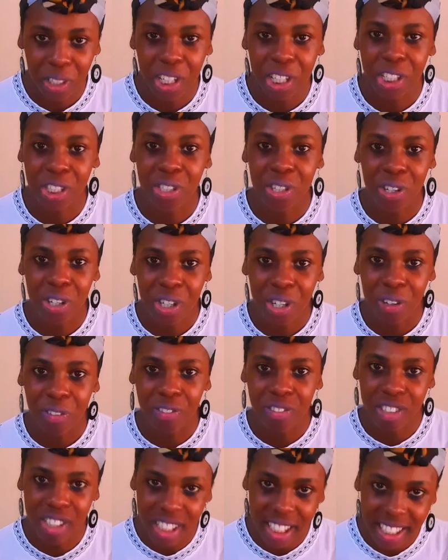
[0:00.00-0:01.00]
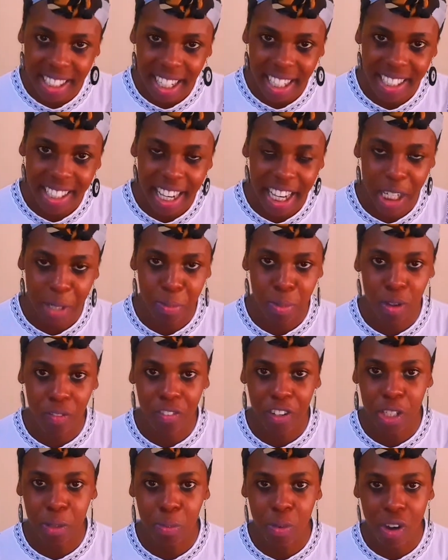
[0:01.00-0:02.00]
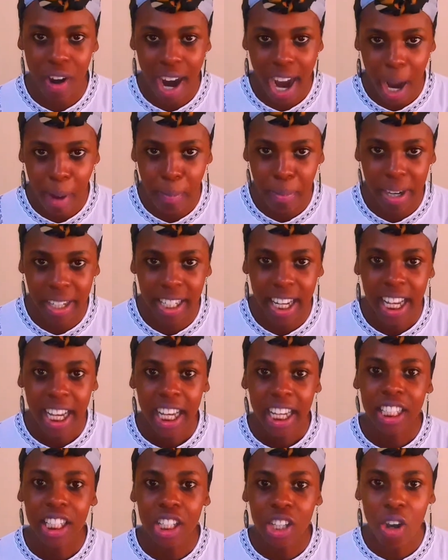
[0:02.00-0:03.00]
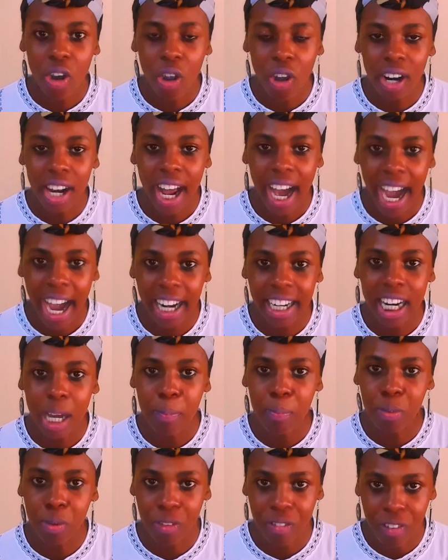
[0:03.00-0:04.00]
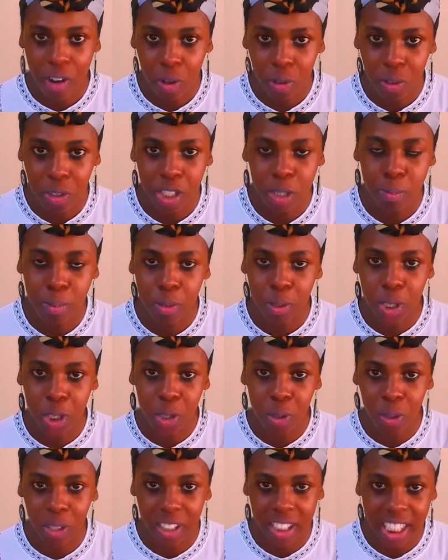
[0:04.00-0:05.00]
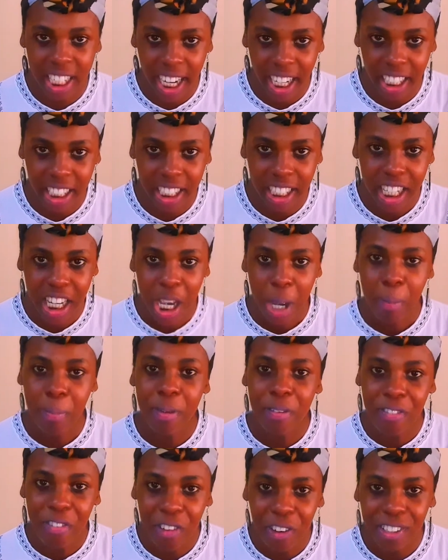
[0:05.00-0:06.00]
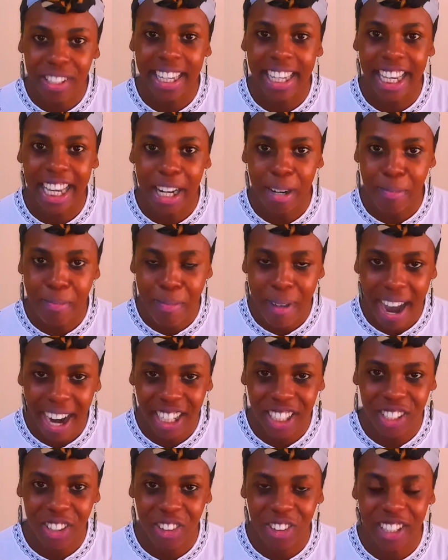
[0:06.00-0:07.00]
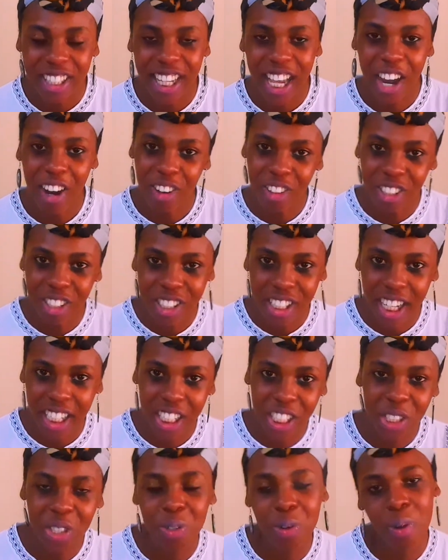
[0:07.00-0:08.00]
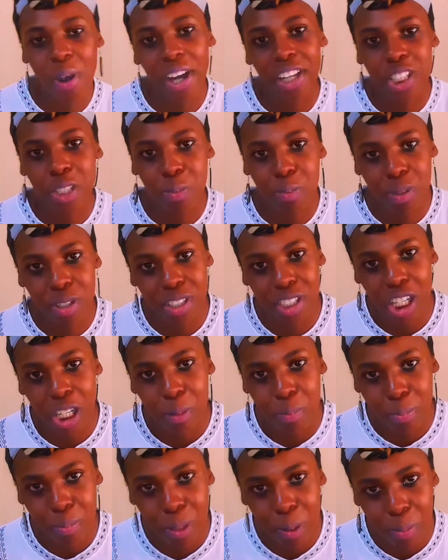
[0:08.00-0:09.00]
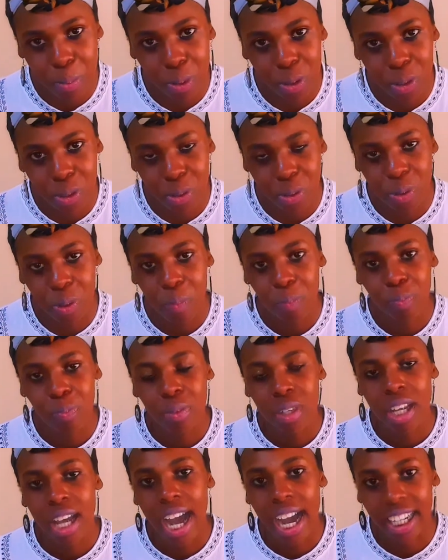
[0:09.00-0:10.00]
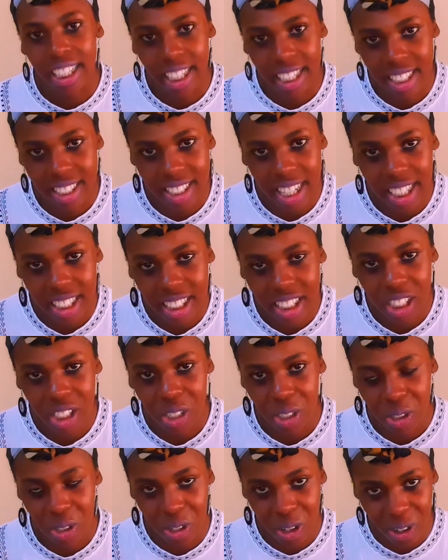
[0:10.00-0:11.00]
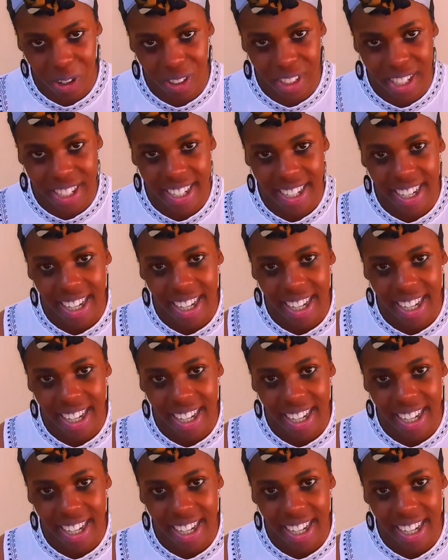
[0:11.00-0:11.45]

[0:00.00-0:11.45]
the story of Jesus and Prophet Muhammad, they all had a profound spiritual journey before they embarked on their own journey towards bringing people to understanding God.